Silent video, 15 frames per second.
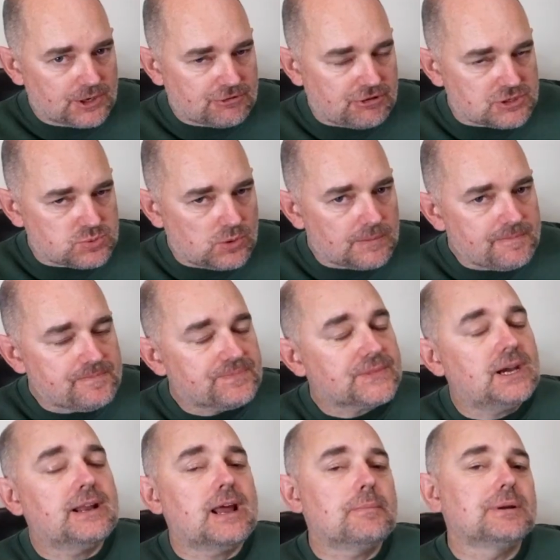across one,
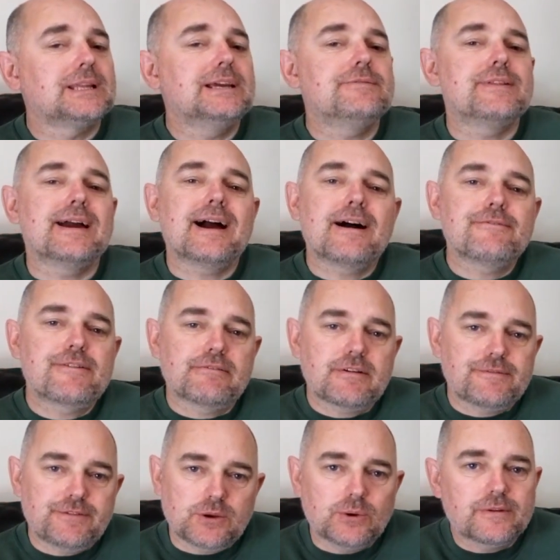and I believe they are
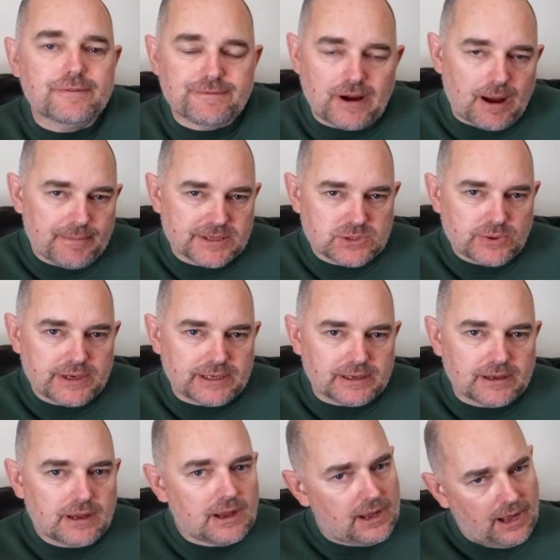very few and far
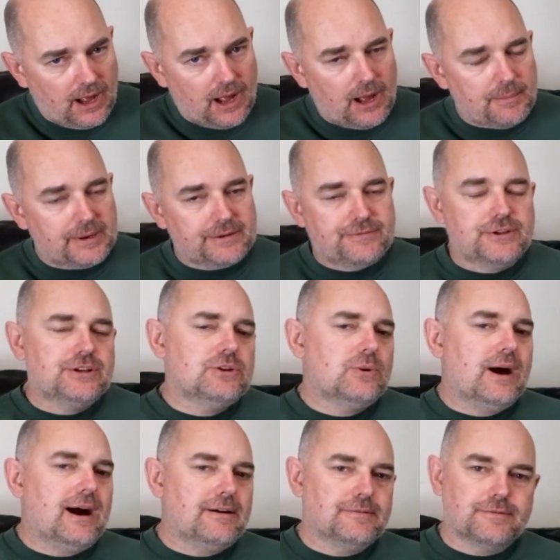between. Uh, but if you do
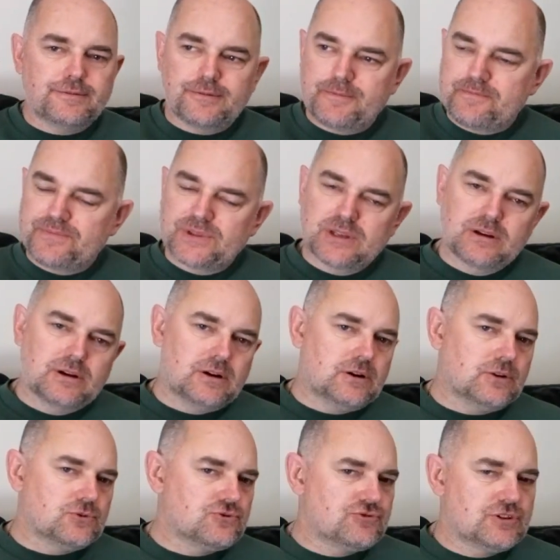have
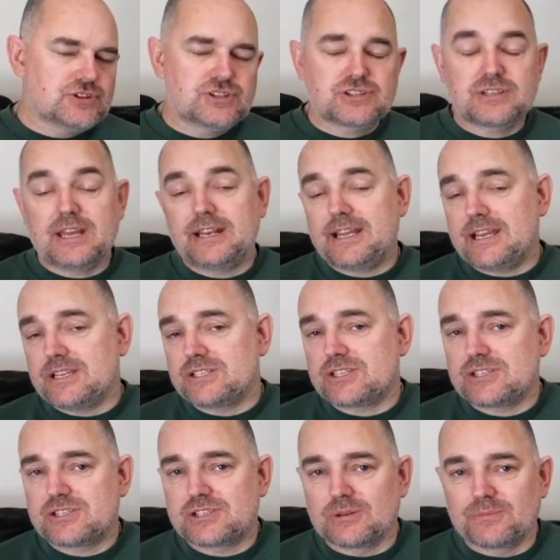hundreds, then it is
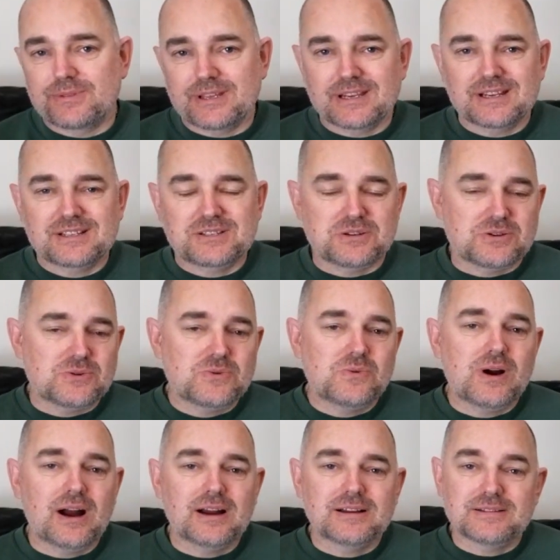something
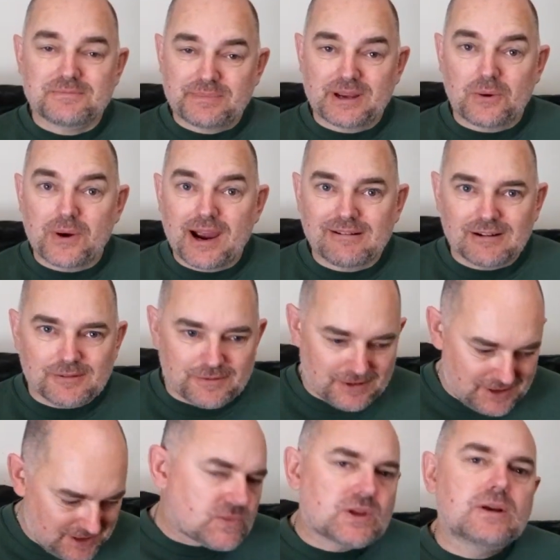to uh, be aware of.
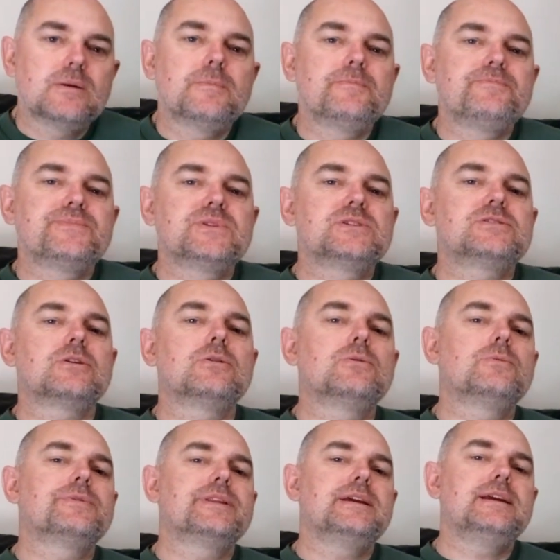
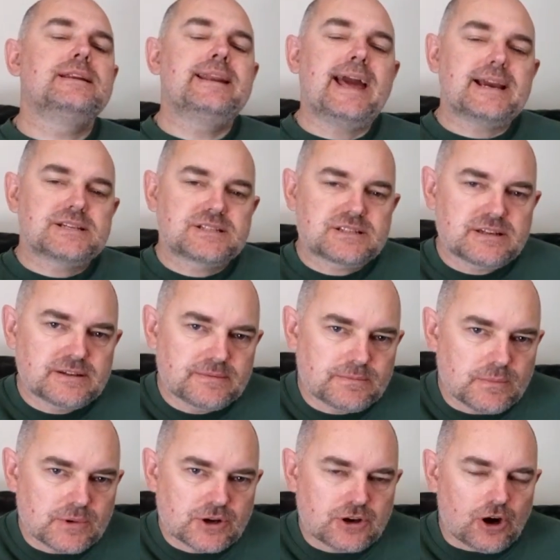So the next
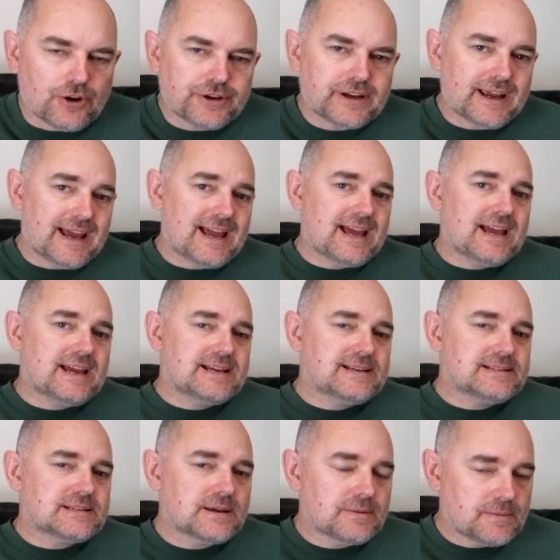con
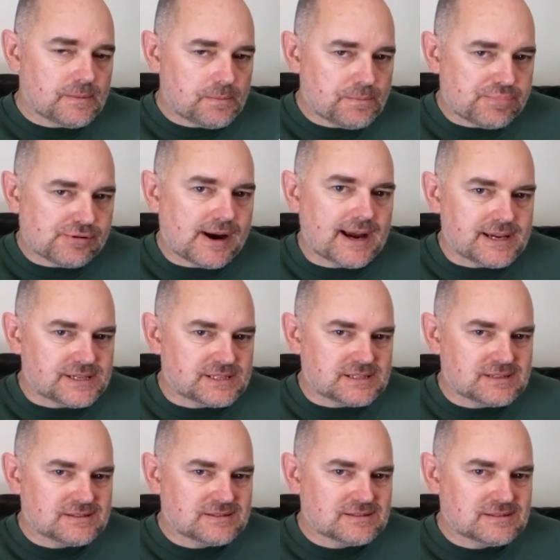is price.